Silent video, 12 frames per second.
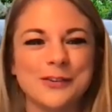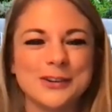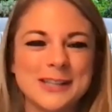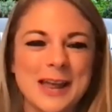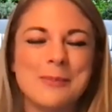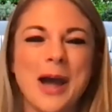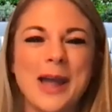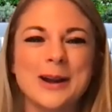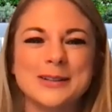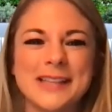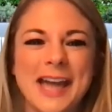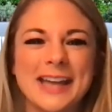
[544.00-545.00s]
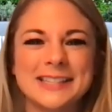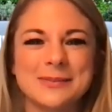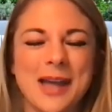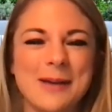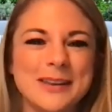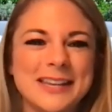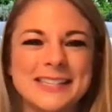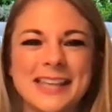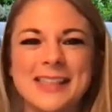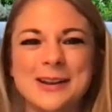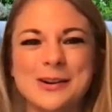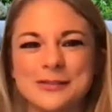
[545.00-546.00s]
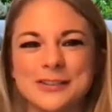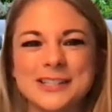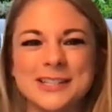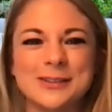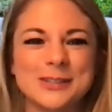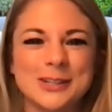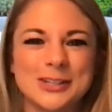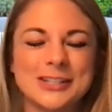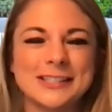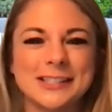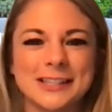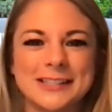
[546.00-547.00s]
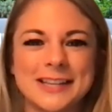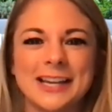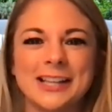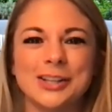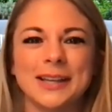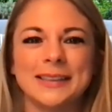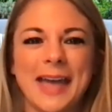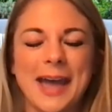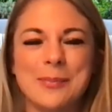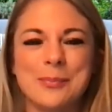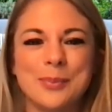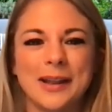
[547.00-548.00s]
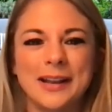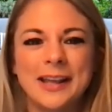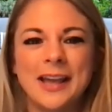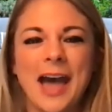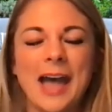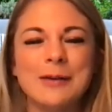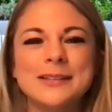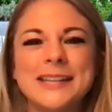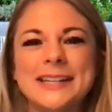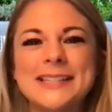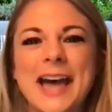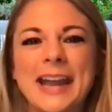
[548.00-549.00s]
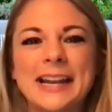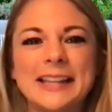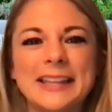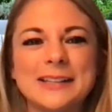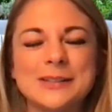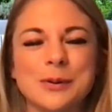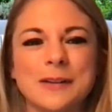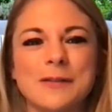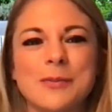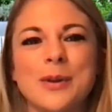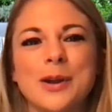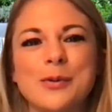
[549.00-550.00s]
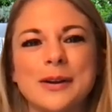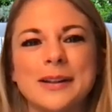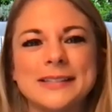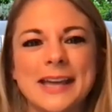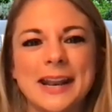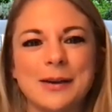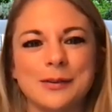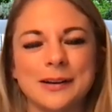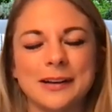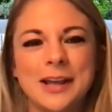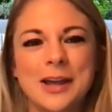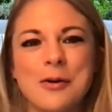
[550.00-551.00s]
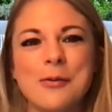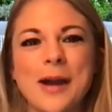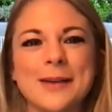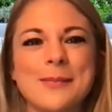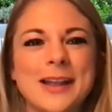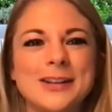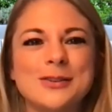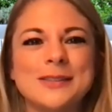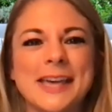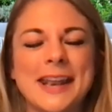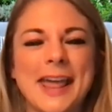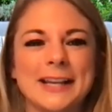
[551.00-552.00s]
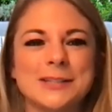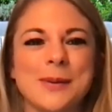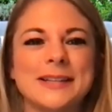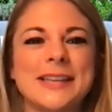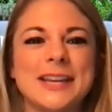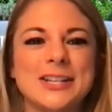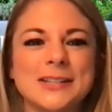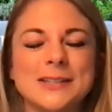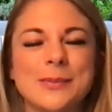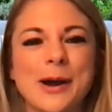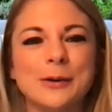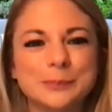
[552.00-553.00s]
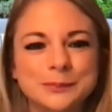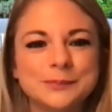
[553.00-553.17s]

first-time buyers ask. I'm happy to send that over to you, so you just take a look at that. But I would say titling is one of the big ones that I would recommend you set expectations about.